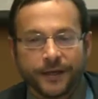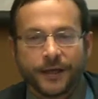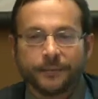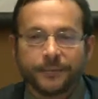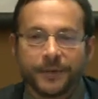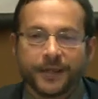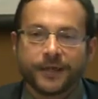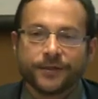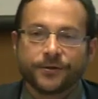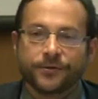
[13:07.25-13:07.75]
yeah,
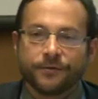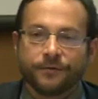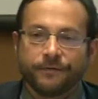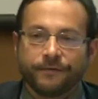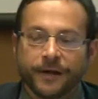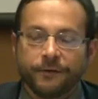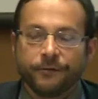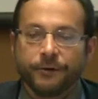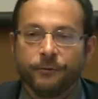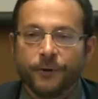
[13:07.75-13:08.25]
but that's all
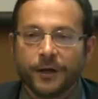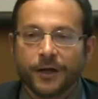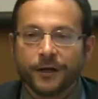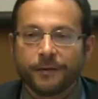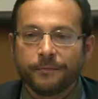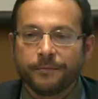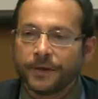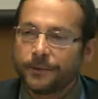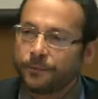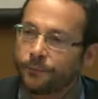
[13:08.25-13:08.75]
very
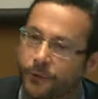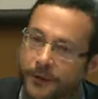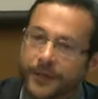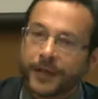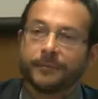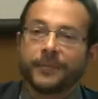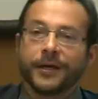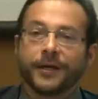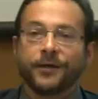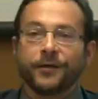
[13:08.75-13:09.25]
well, but what
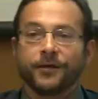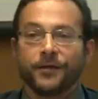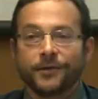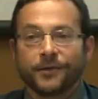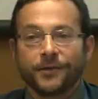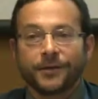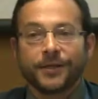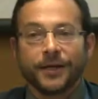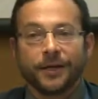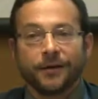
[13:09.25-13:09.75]
am I going
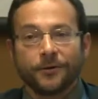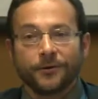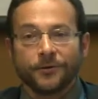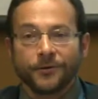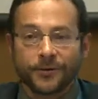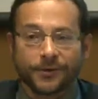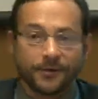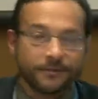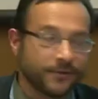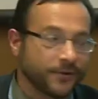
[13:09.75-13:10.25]
to tell
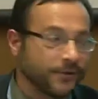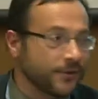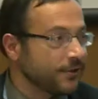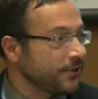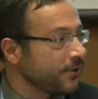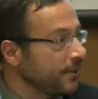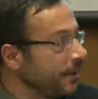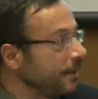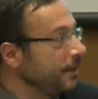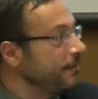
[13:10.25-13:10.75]
civil
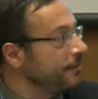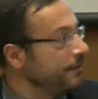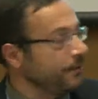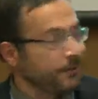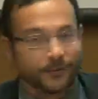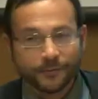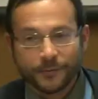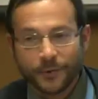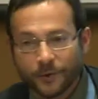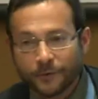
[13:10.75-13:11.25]
society
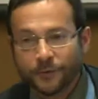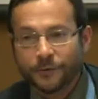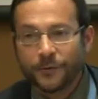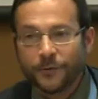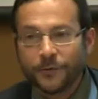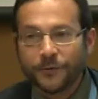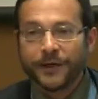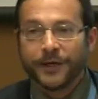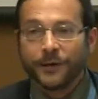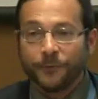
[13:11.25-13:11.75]
tomorrow
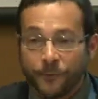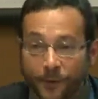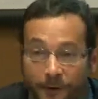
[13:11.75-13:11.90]
morning?